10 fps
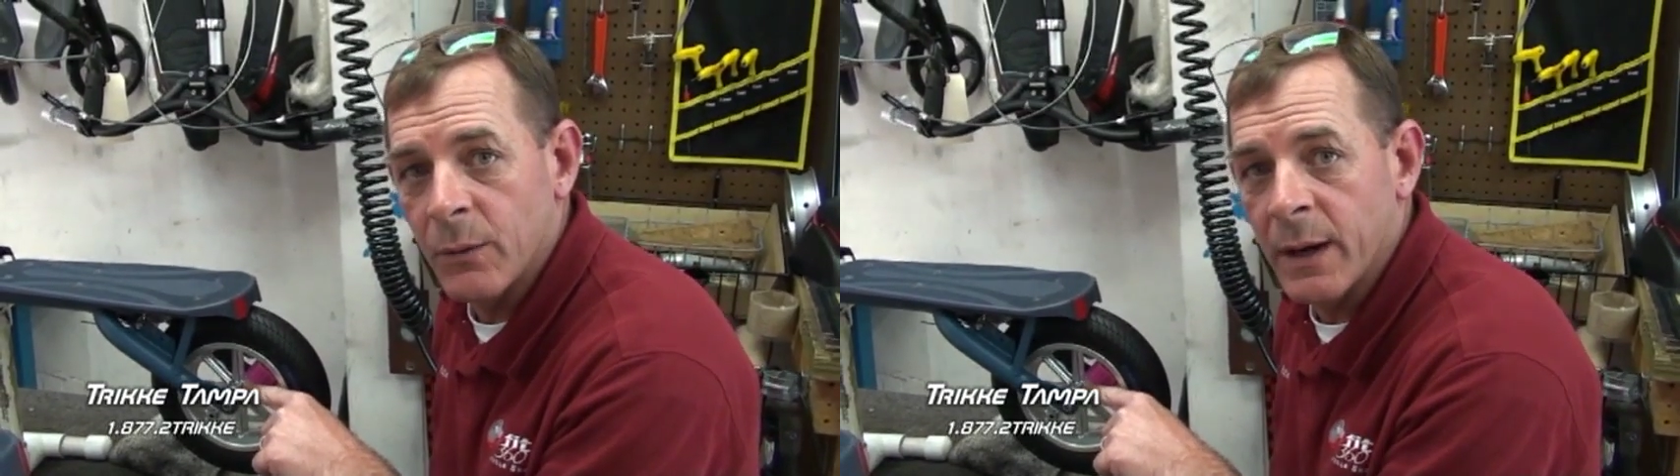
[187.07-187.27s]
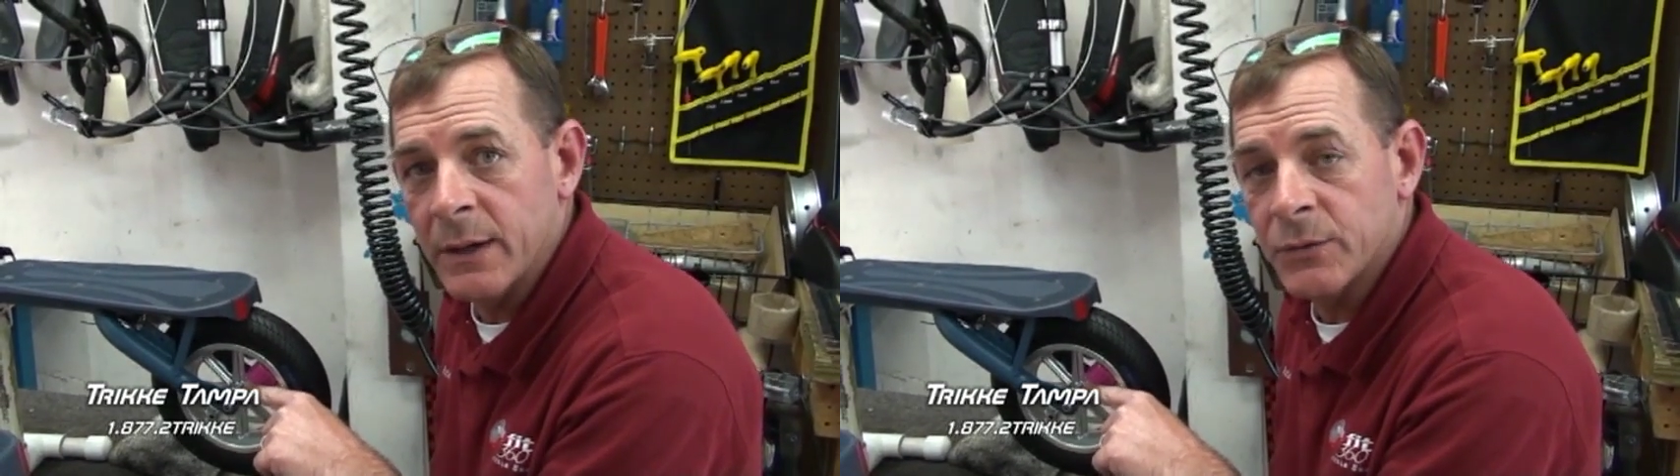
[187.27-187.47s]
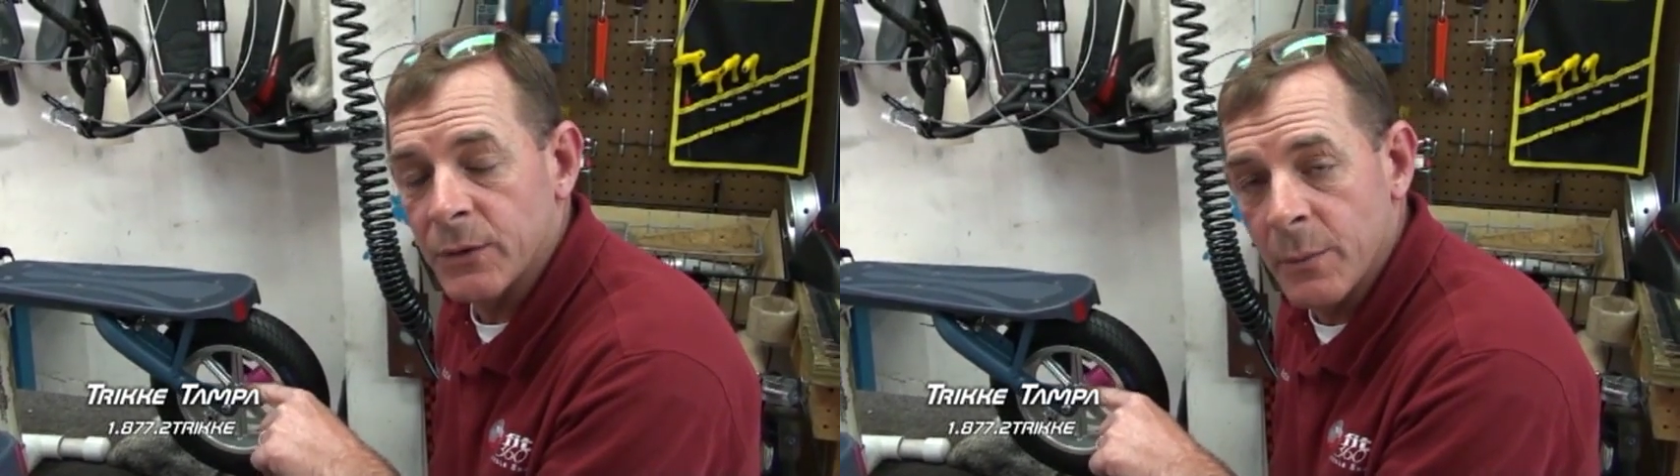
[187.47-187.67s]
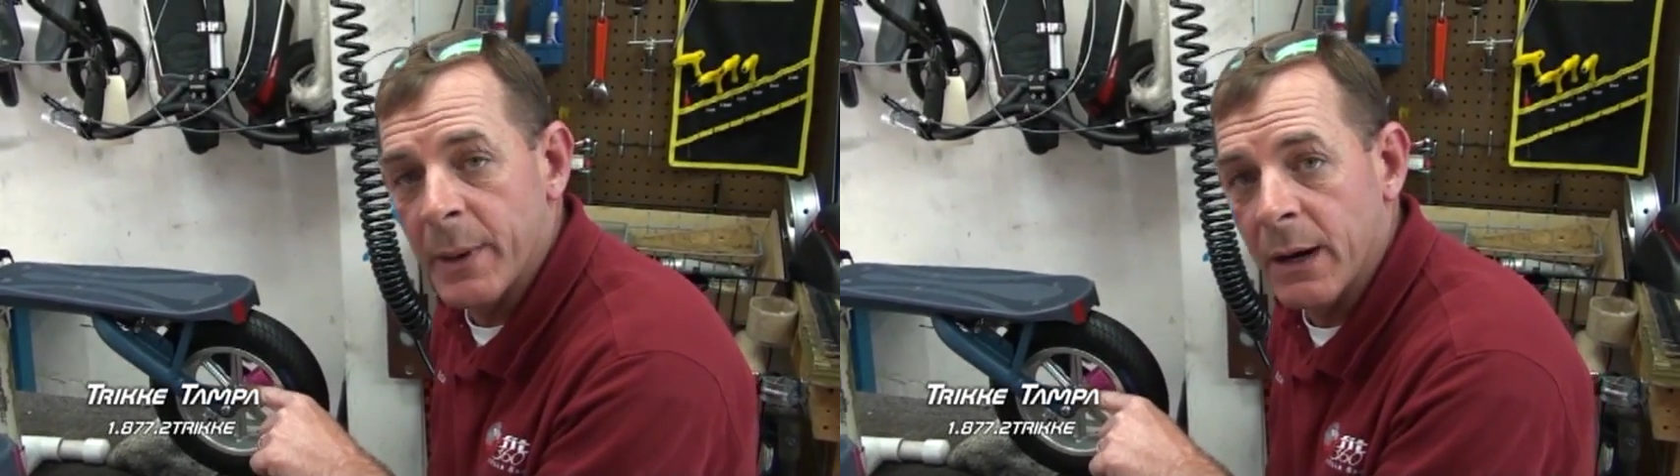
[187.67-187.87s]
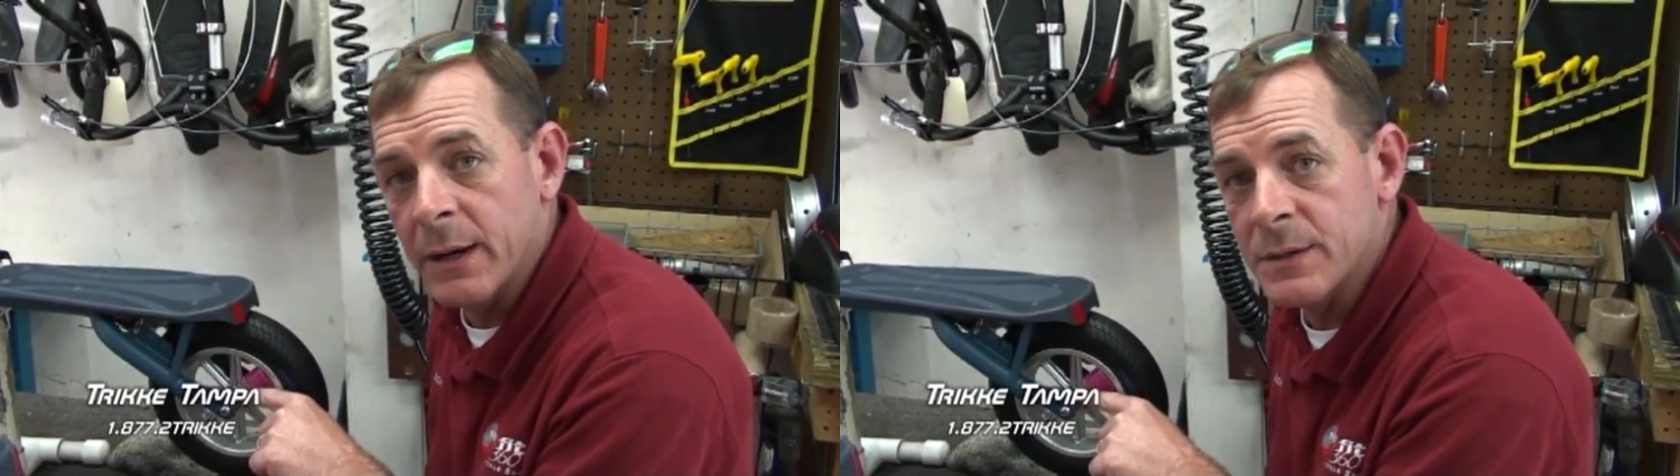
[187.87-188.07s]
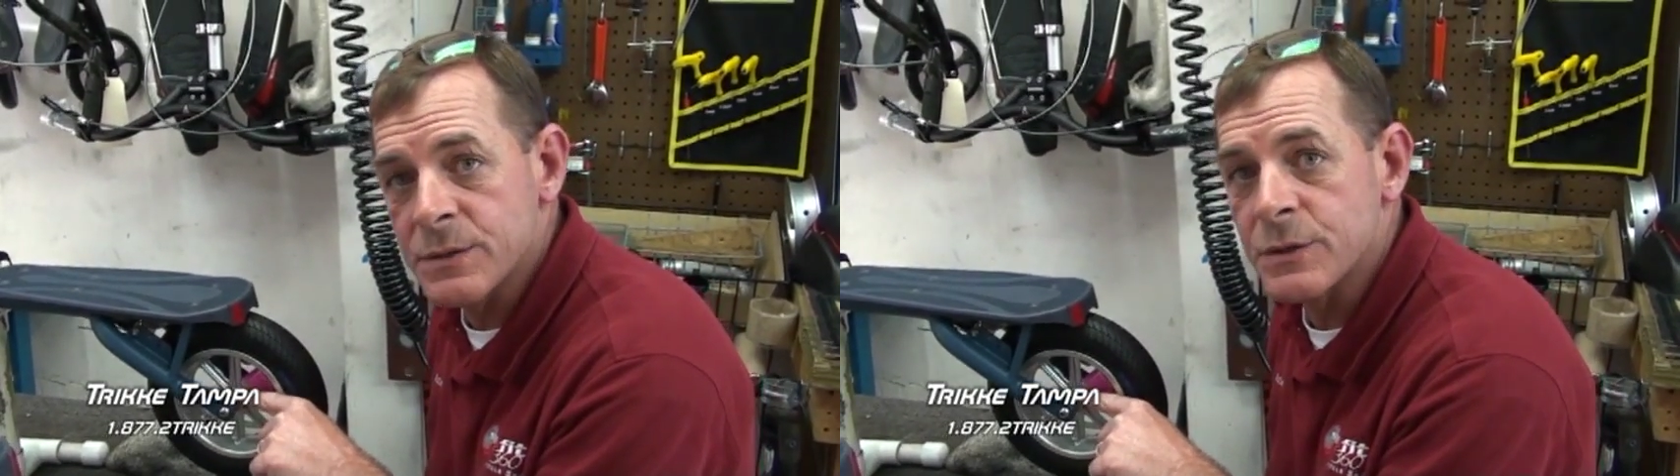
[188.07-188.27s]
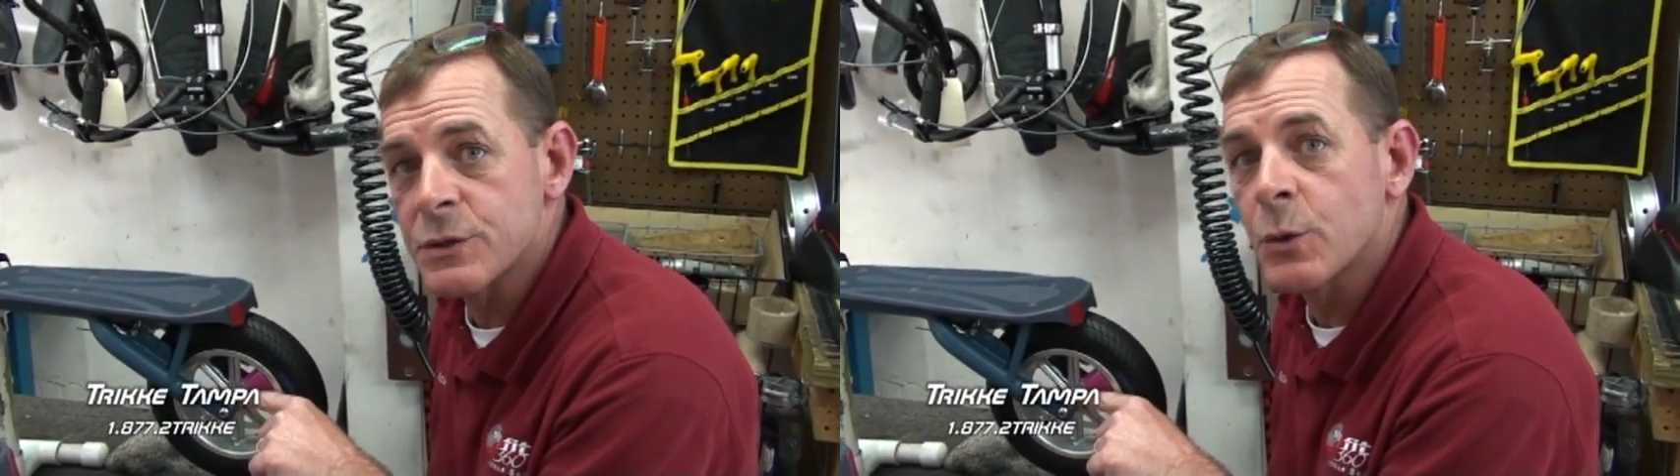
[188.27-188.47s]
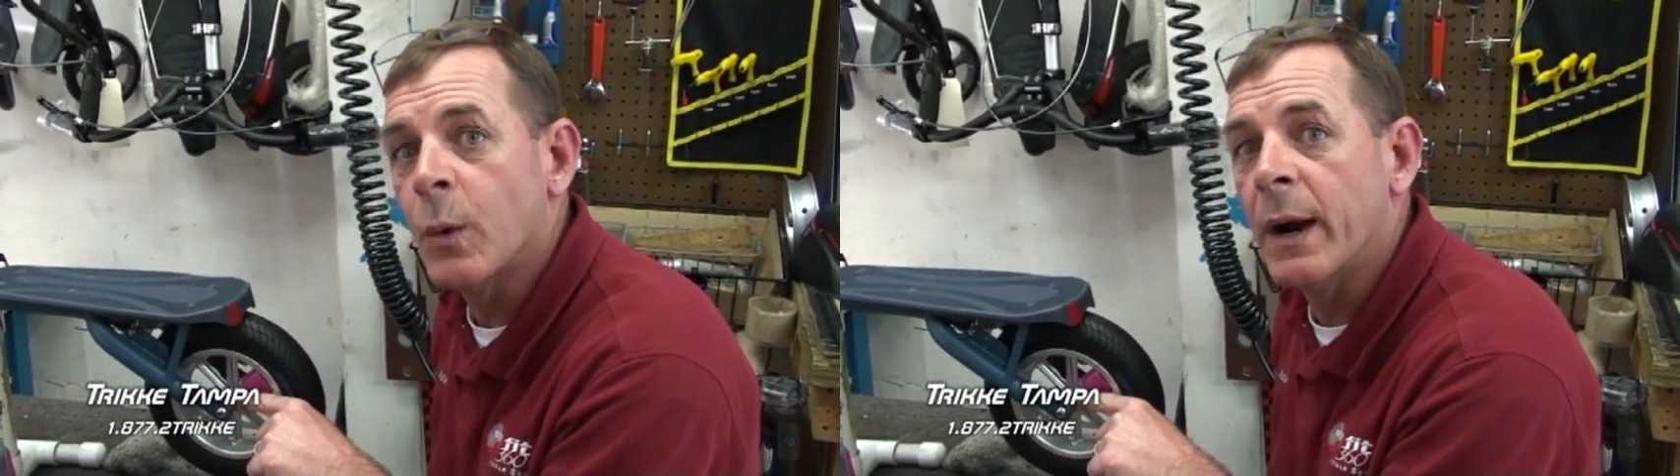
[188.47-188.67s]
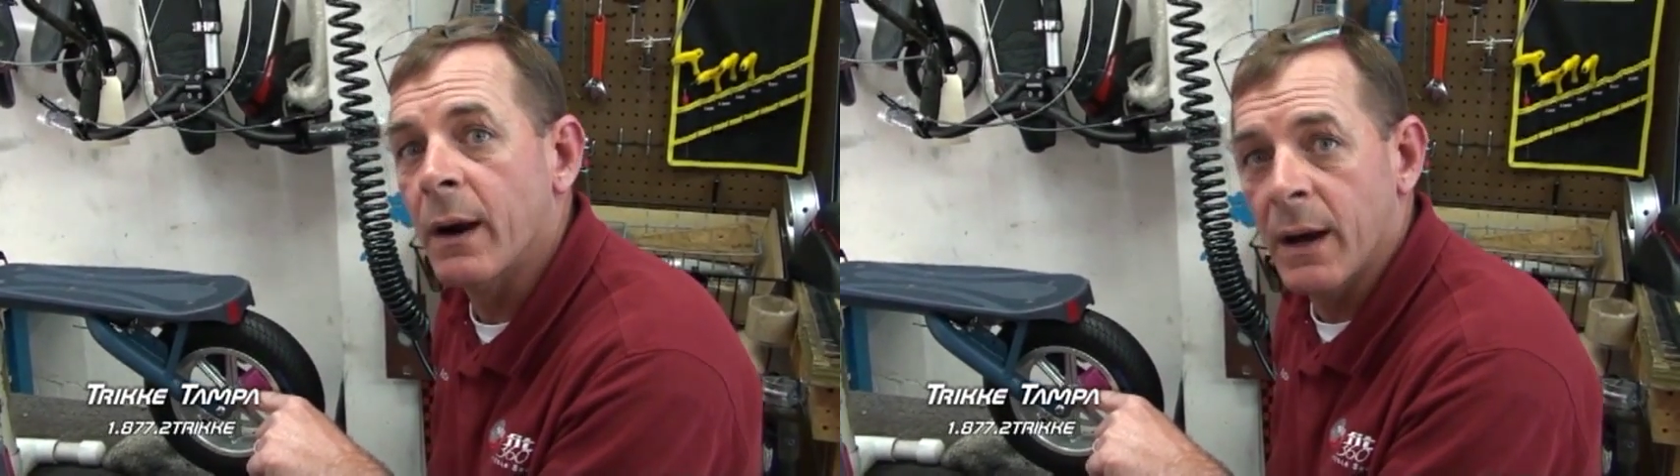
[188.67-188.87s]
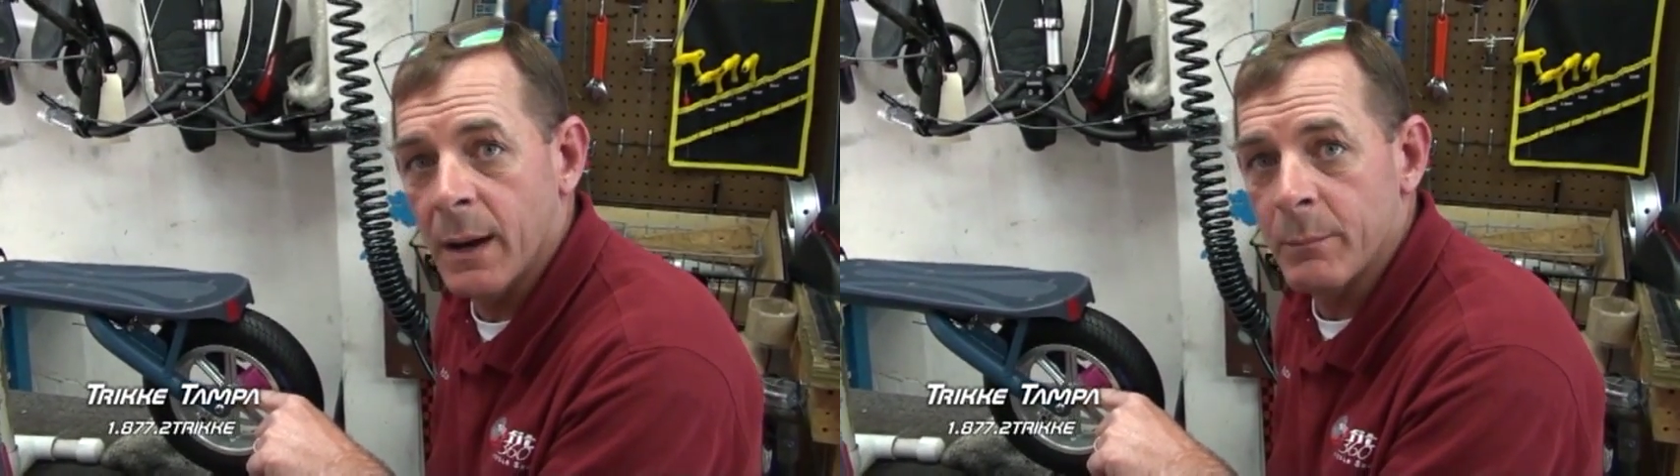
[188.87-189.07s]
race or the bearings to
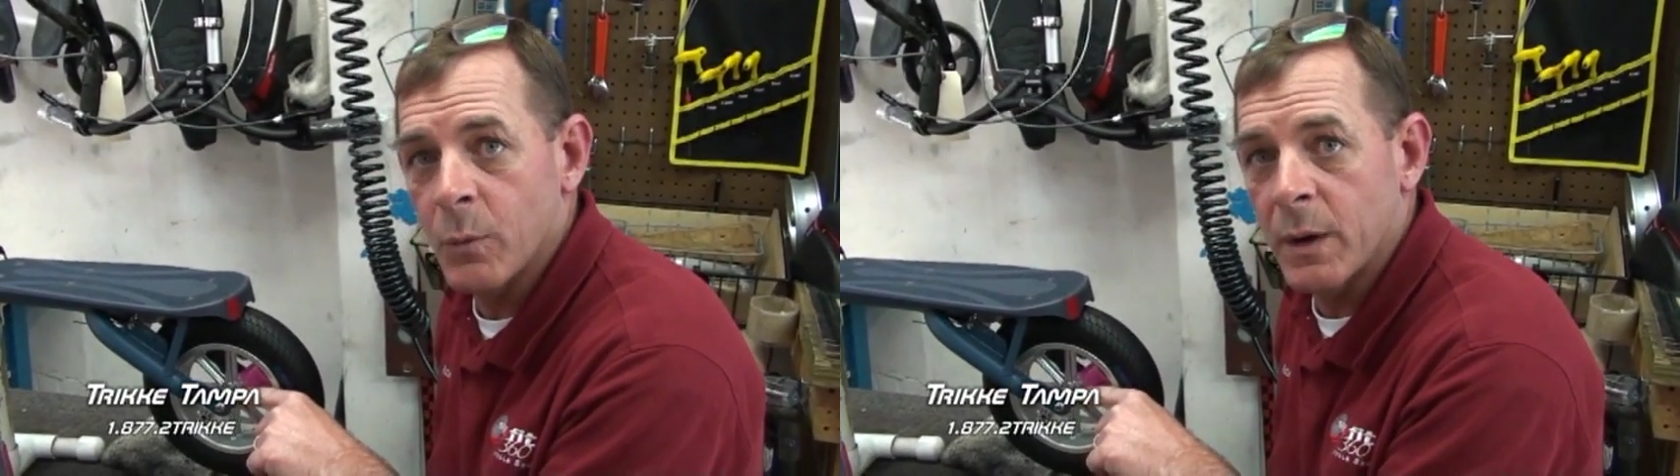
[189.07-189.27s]
square up